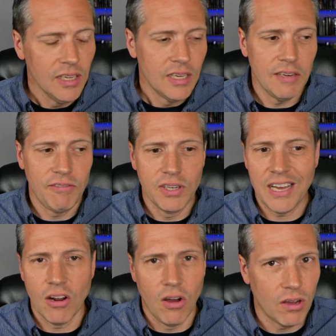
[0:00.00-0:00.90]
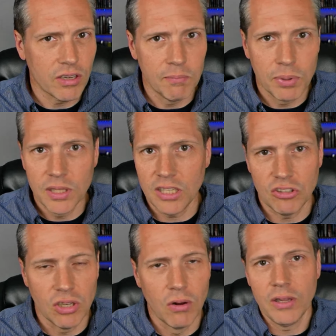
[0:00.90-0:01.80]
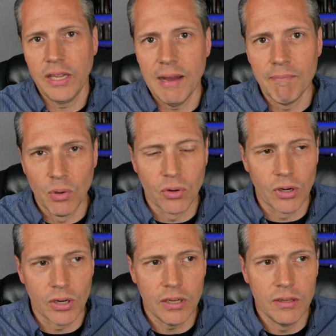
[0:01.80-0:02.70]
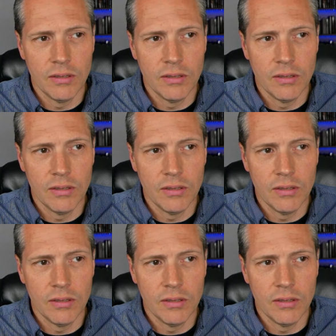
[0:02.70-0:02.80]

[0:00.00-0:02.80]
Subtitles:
If you're not all completely, totally on board,